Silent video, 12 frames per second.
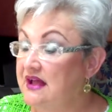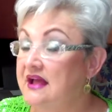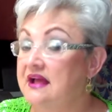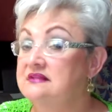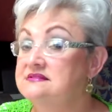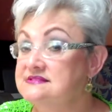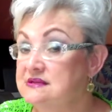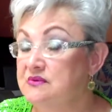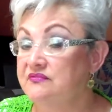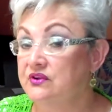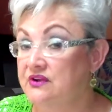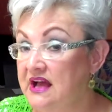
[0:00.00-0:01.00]
and some
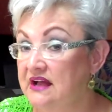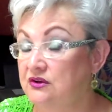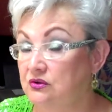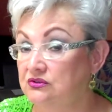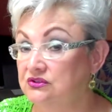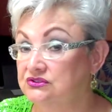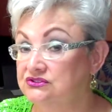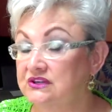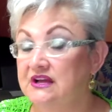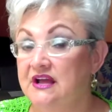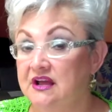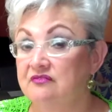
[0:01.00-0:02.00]
of your non-donors
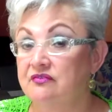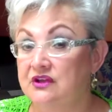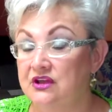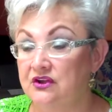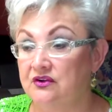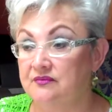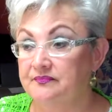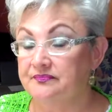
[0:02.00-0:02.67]
every year.